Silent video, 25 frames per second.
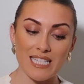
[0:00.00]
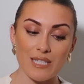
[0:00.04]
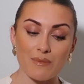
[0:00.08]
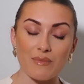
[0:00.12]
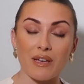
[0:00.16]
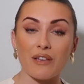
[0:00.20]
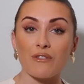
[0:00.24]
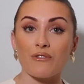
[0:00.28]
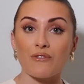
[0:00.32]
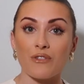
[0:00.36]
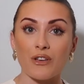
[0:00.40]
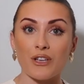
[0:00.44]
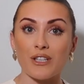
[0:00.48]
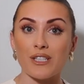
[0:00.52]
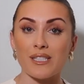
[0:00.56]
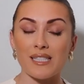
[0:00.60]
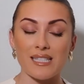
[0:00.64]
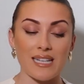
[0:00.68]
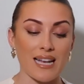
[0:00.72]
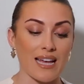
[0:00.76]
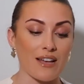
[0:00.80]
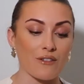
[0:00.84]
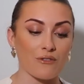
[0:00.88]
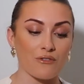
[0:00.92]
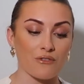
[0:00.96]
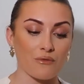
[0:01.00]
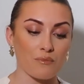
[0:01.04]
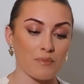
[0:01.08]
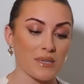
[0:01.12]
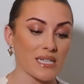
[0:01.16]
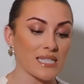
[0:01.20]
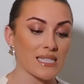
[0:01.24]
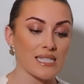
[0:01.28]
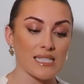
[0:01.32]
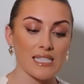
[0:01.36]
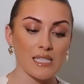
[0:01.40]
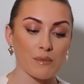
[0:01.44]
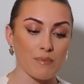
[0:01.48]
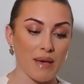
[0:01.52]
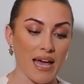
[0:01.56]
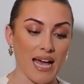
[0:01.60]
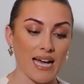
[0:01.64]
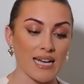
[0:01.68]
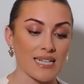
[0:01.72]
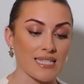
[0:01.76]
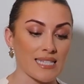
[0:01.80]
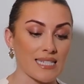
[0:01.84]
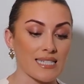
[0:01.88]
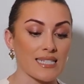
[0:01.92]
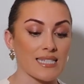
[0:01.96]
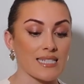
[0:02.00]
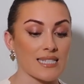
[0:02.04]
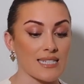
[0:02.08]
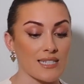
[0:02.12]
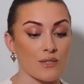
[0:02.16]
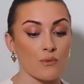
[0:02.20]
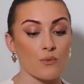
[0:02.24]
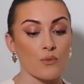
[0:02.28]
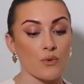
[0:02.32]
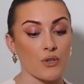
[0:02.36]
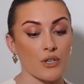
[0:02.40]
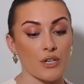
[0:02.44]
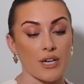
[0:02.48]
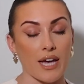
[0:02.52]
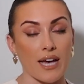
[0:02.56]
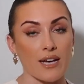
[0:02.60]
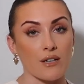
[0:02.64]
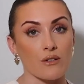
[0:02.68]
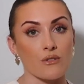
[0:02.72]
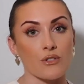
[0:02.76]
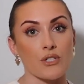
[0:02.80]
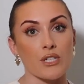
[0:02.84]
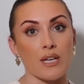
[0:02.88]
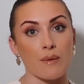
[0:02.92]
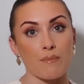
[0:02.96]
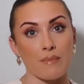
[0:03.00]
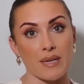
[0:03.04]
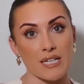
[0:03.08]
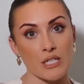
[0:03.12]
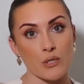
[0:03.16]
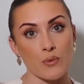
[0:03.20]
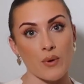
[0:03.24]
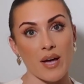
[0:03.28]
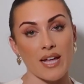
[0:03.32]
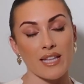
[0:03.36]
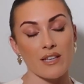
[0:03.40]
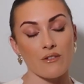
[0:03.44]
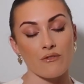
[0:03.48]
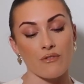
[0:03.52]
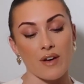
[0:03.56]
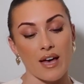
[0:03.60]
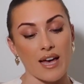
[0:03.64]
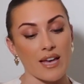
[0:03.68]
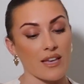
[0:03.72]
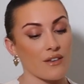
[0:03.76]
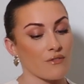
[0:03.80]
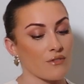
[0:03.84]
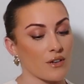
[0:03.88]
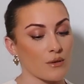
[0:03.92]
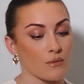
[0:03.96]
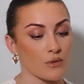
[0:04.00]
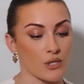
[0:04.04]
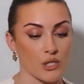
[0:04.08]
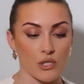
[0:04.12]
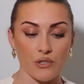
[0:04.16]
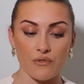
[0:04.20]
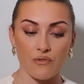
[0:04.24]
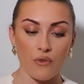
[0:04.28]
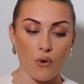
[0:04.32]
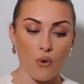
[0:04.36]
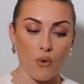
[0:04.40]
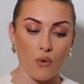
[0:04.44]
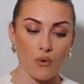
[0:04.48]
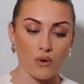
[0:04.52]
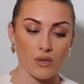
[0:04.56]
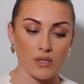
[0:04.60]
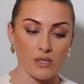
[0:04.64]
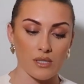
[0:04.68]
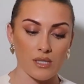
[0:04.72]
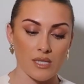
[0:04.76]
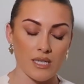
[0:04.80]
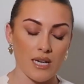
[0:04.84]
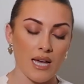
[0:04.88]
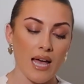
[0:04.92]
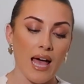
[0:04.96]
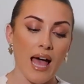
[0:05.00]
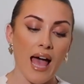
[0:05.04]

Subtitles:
to my first love, but as expected, it didn't work out, and by 25, I was divorced.